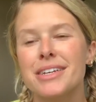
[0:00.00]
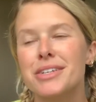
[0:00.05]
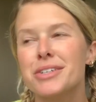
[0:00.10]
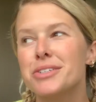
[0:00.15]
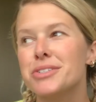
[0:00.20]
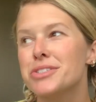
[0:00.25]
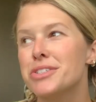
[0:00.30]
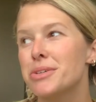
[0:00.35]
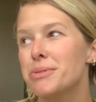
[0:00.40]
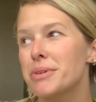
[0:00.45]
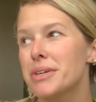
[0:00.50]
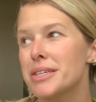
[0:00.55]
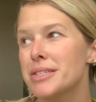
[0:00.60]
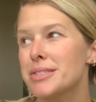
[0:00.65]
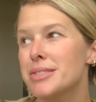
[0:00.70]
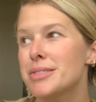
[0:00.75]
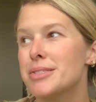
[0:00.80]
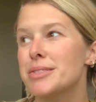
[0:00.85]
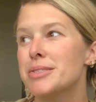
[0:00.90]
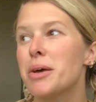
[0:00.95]
she would get
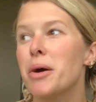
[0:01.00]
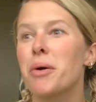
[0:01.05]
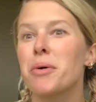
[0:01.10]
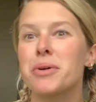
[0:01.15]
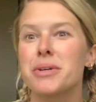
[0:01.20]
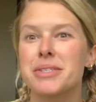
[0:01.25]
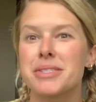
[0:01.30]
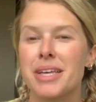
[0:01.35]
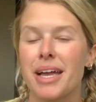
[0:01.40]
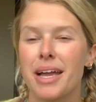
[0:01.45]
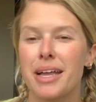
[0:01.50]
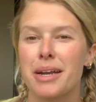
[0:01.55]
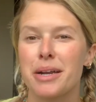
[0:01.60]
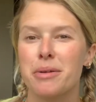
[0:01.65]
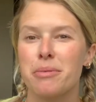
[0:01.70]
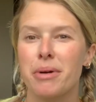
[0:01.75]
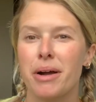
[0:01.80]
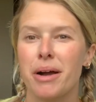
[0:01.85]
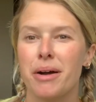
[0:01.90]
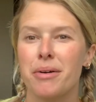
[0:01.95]
so excited
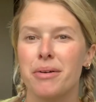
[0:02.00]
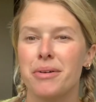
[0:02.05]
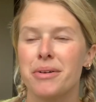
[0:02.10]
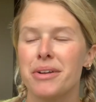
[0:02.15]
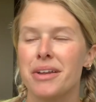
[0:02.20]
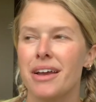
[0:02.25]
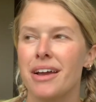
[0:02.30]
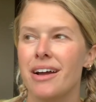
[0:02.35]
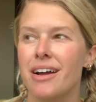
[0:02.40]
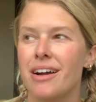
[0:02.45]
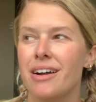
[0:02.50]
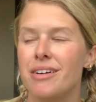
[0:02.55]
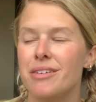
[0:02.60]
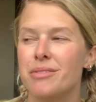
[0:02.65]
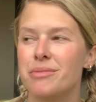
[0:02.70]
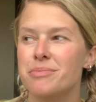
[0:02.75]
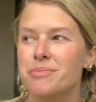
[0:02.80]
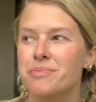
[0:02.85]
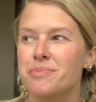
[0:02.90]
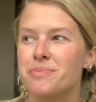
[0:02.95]
about
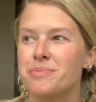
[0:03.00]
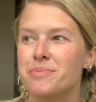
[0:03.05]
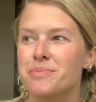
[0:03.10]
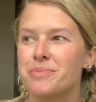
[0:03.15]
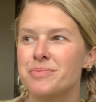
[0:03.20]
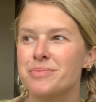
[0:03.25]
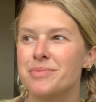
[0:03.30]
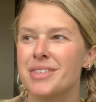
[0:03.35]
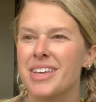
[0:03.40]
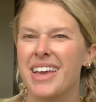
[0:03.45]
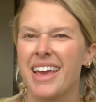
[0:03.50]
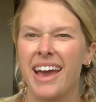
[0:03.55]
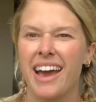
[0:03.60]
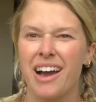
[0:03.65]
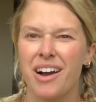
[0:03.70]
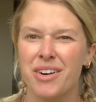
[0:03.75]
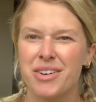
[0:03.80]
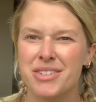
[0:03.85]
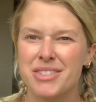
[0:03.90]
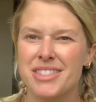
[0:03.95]
um, the
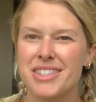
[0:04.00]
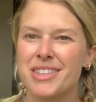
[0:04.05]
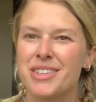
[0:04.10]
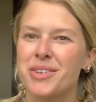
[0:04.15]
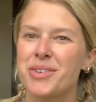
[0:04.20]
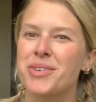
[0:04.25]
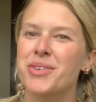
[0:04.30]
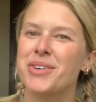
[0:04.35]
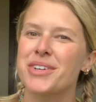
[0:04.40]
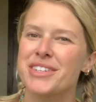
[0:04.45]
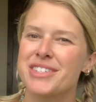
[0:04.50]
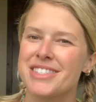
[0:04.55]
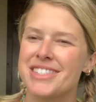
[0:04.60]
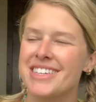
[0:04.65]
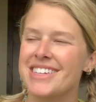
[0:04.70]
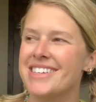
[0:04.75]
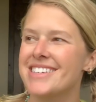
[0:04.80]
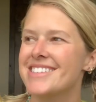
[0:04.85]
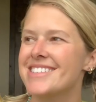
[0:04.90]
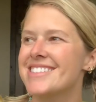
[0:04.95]
cows and the
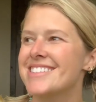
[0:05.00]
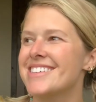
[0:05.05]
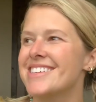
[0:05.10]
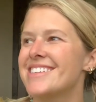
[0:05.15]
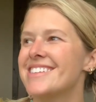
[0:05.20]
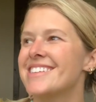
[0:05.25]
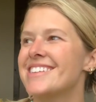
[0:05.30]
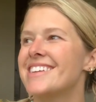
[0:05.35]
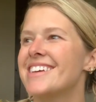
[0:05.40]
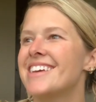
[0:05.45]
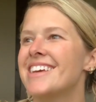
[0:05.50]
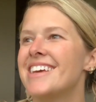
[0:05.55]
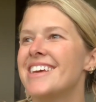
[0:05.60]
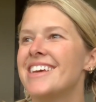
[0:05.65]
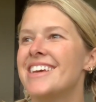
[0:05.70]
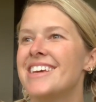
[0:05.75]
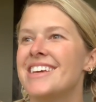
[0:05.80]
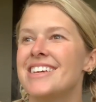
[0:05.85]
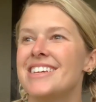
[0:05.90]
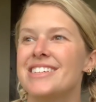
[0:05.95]
horses and
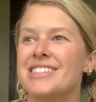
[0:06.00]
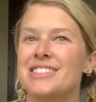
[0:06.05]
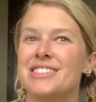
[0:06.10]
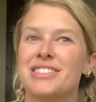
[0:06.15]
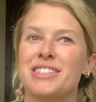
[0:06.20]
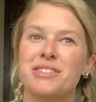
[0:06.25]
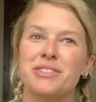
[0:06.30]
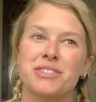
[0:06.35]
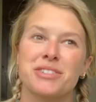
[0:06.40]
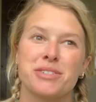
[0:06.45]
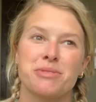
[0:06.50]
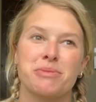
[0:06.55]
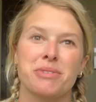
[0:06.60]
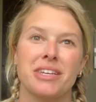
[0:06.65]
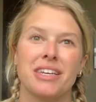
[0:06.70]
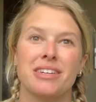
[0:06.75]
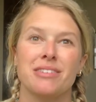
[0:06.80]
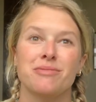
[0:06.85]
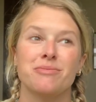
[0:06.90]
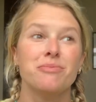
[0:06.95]
she would just be
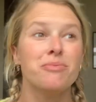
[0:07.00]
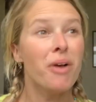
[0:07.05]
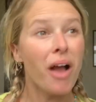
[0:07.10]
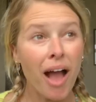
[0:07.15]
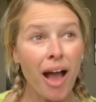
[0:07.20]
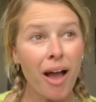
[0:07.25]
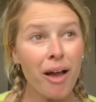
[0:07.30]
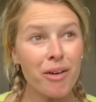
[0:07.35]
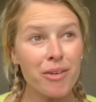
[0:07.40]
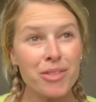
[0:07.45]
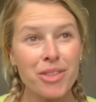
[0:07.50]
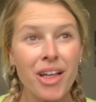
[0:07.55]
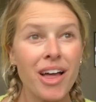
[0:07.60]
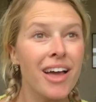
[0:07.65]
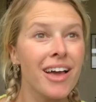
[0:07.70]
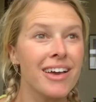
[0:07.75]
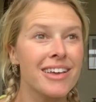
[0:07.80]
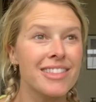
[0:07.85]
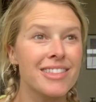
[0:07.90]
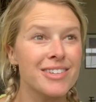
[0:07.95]
like, wow,
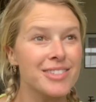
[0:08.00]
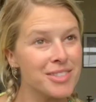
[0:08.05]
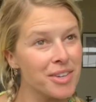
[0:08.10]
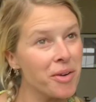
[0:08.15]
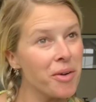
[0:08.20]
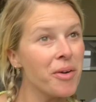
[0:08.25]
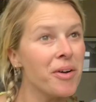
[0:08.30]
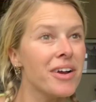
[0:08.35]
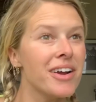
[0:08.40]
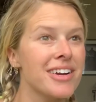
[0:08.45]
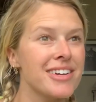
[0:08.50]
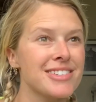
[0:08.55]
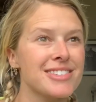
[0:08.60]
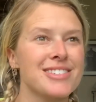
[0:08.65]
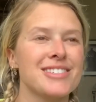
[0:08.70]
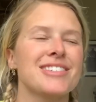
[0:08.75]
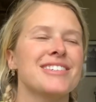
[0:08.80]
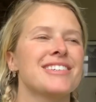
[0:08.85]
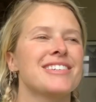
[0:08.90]
look, there's a horse or